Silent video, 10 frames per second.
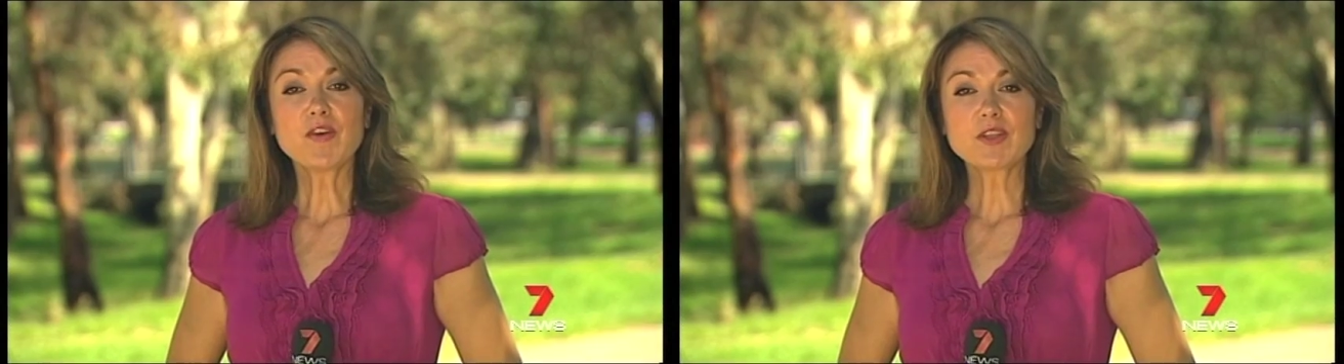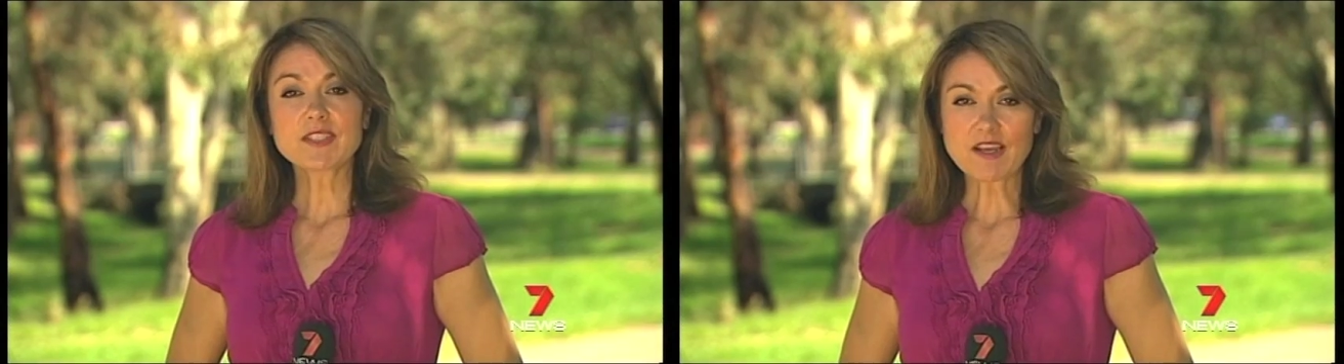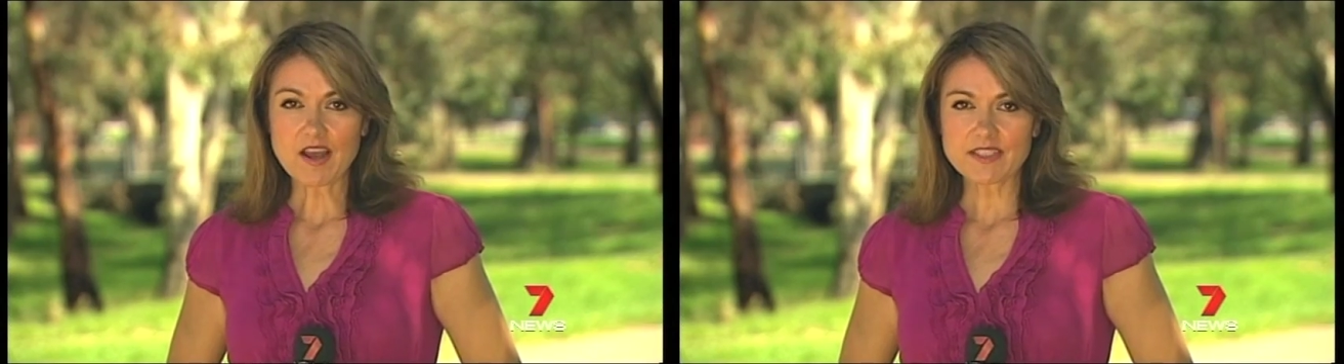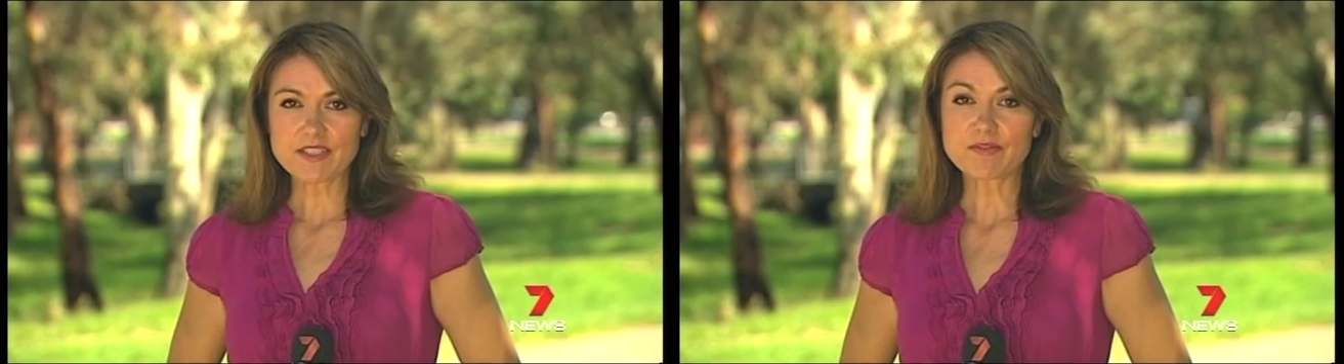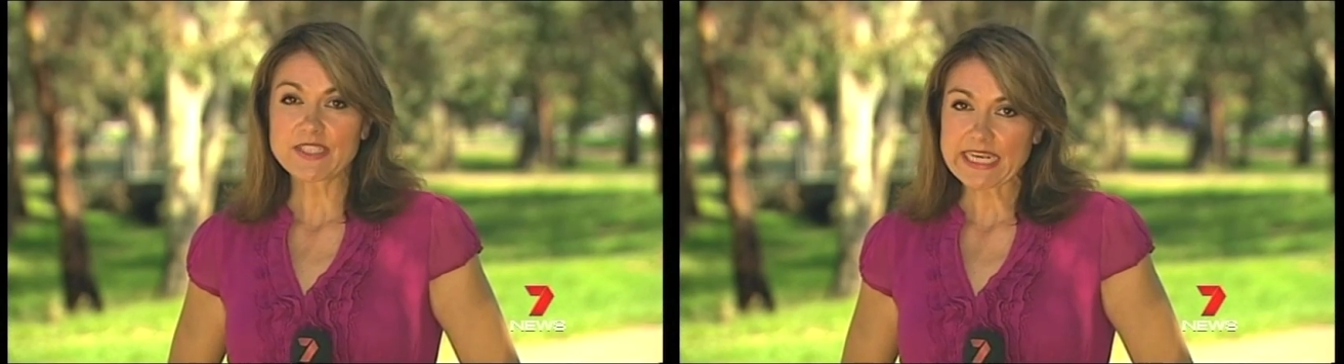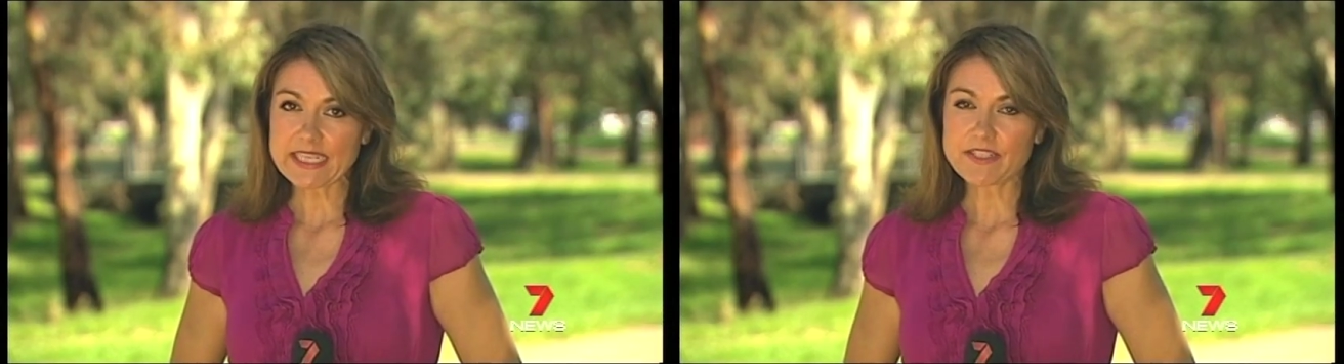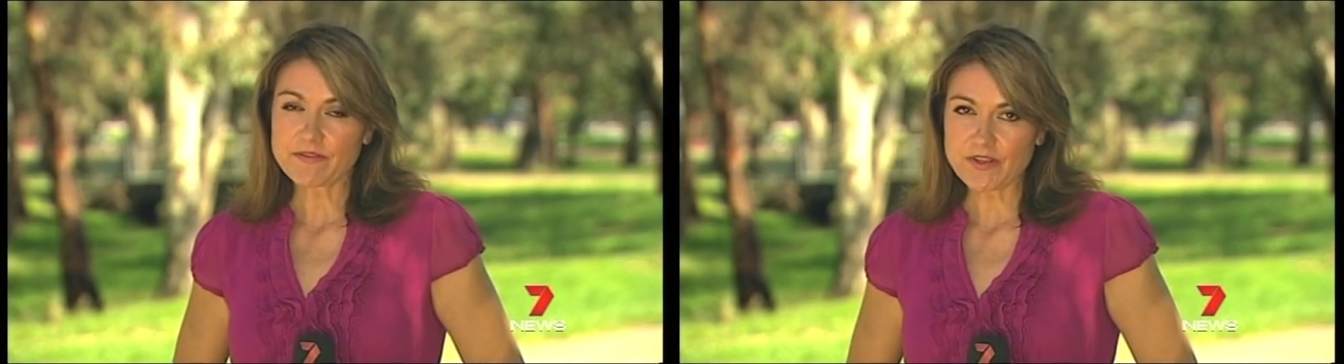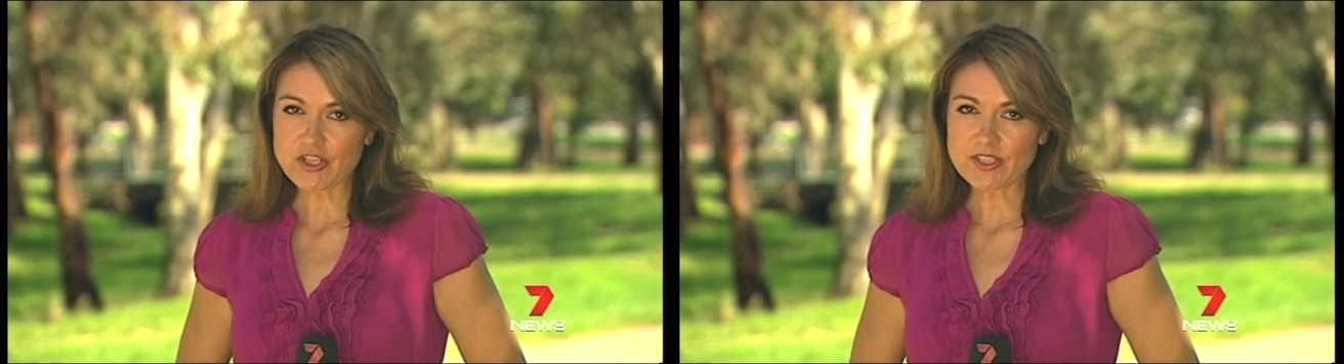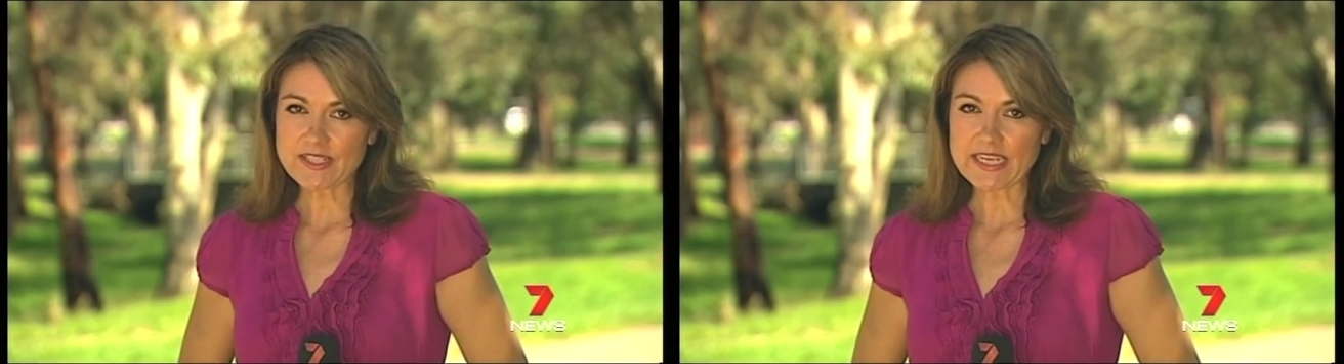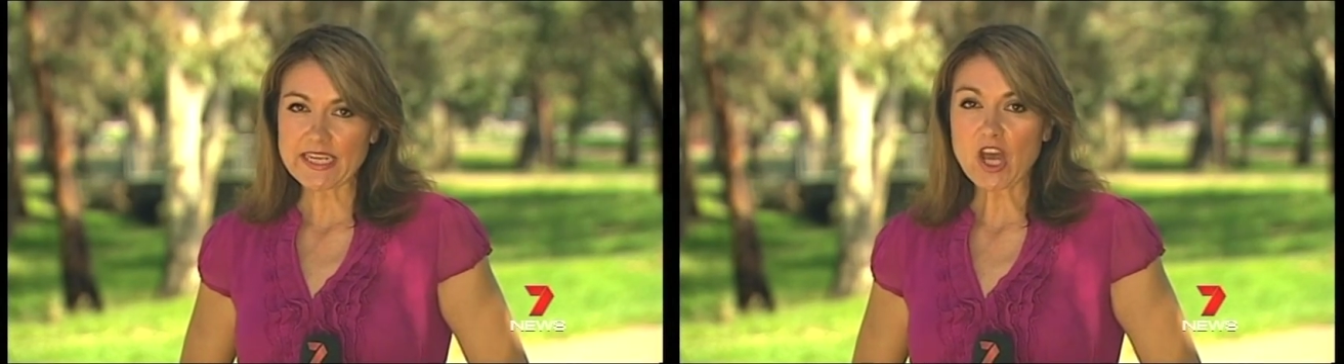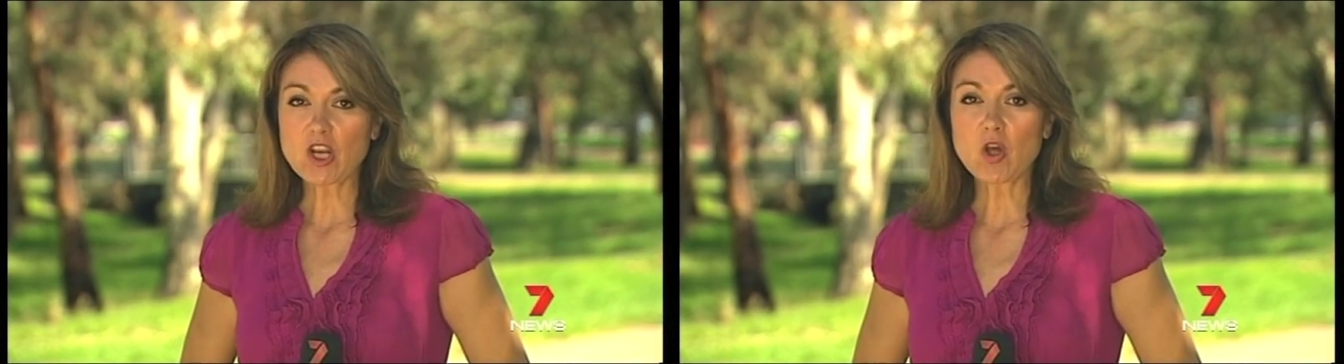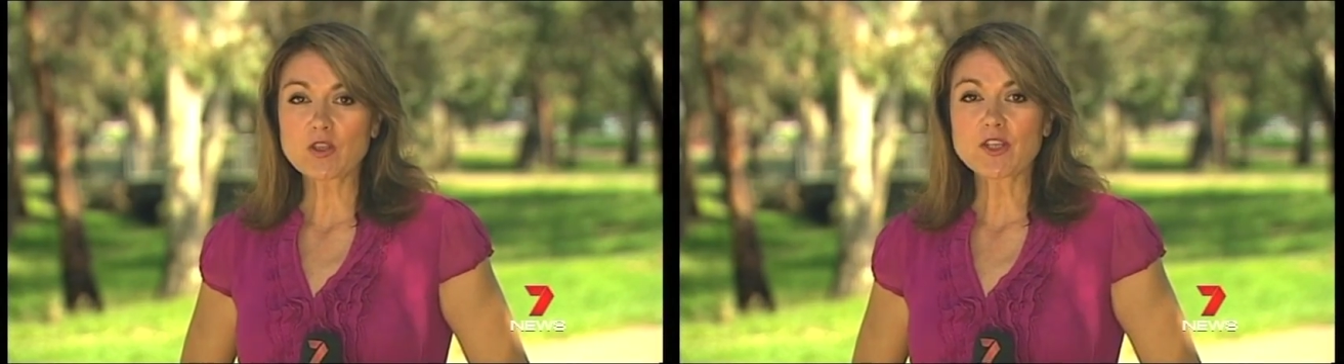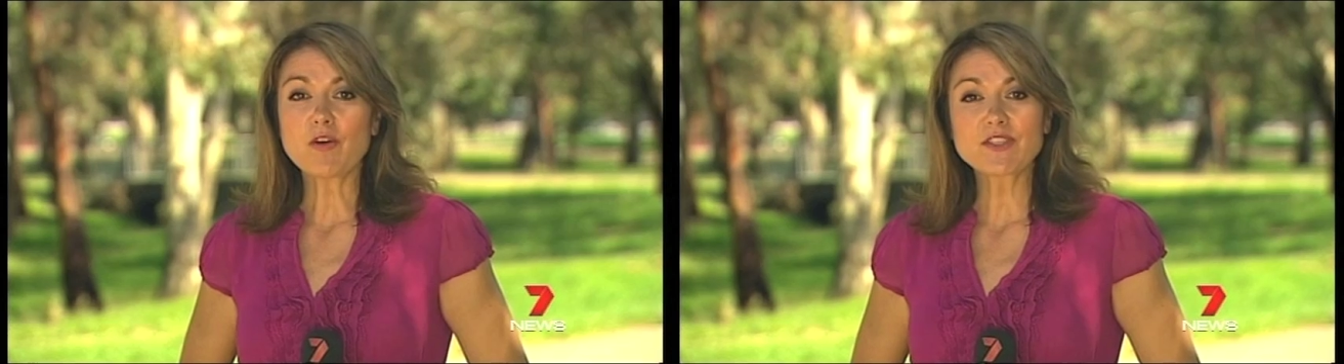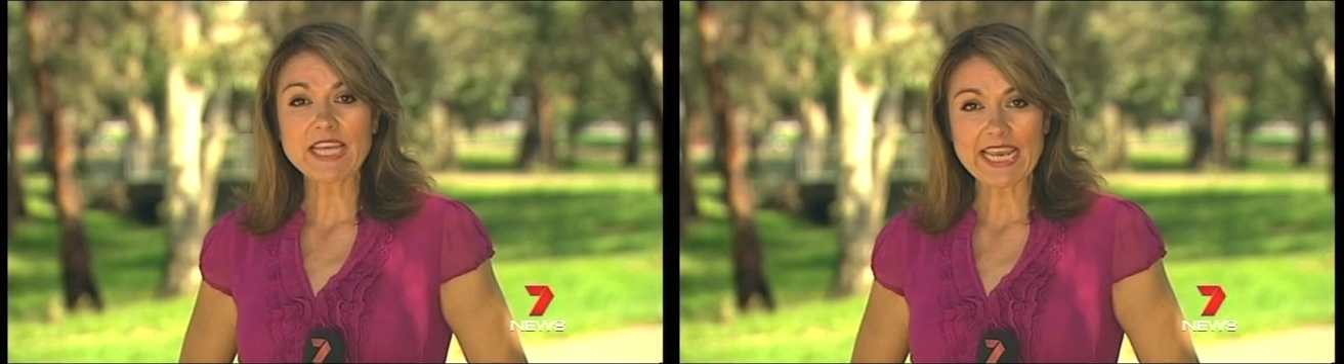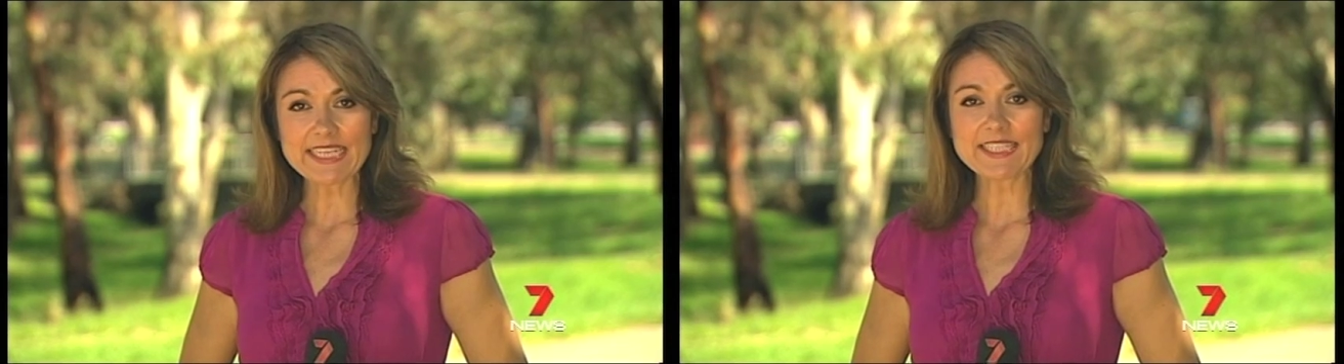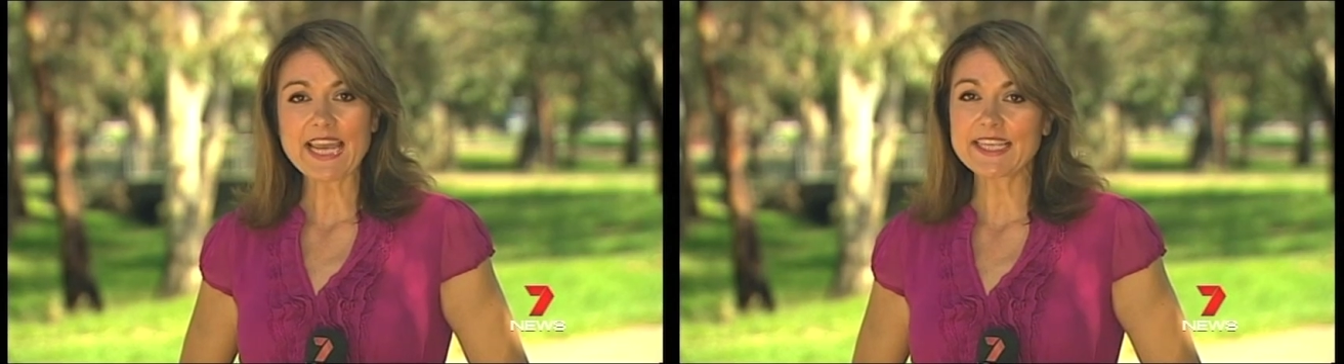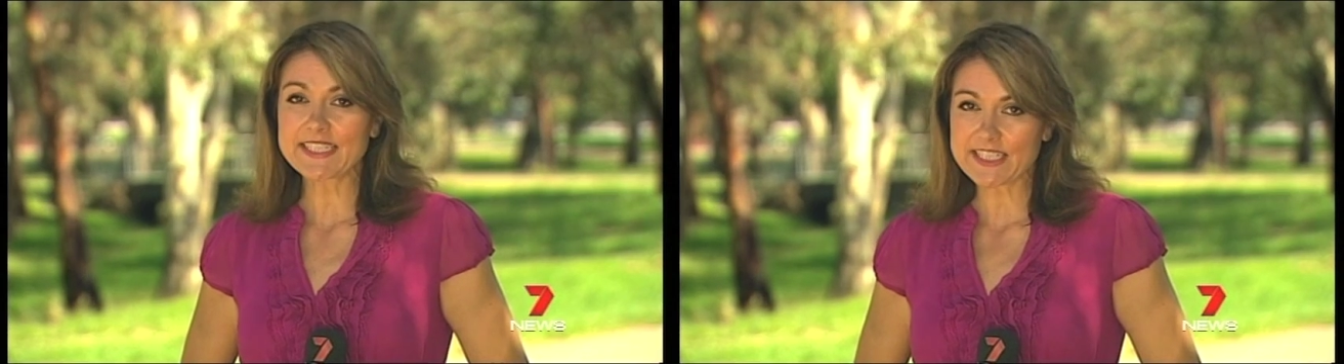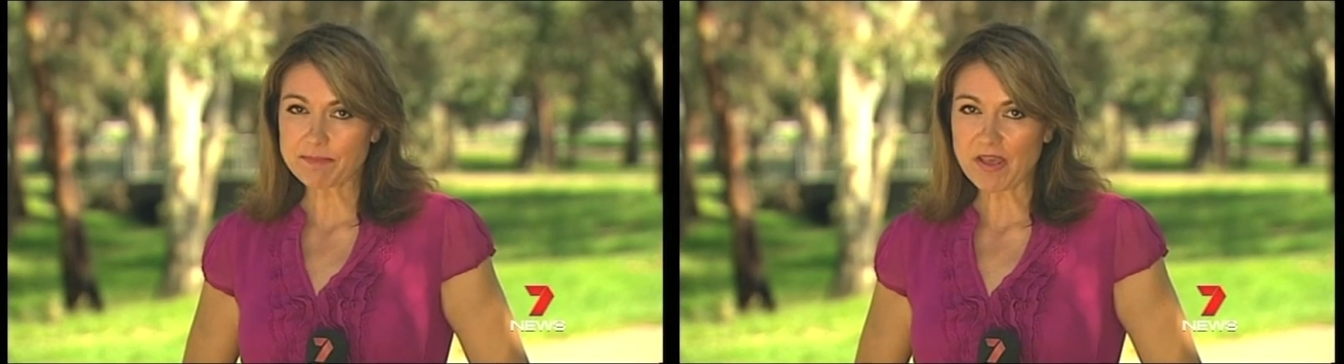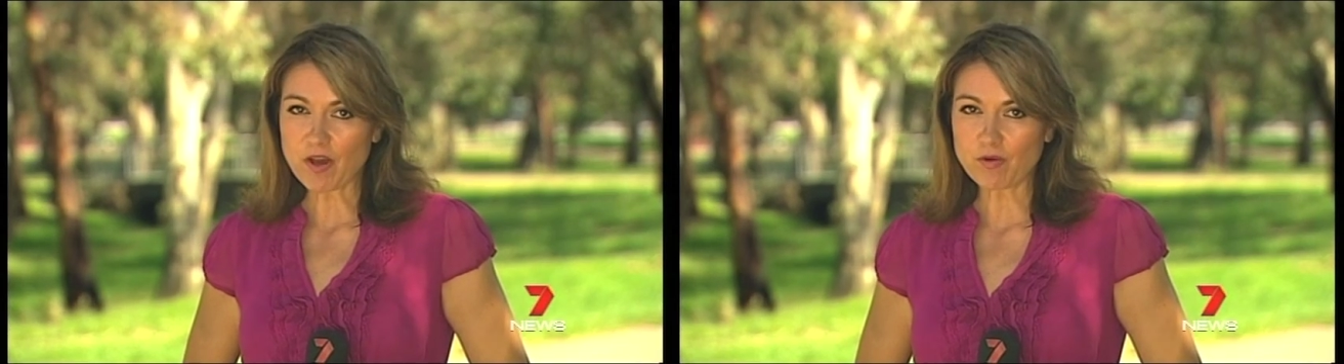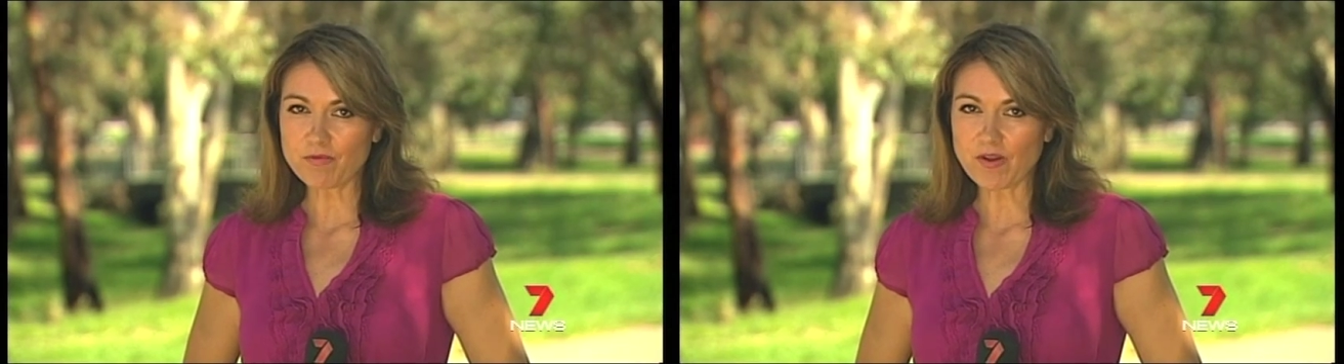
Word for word: The first signs of zinc deficiency are loss of taste and smell,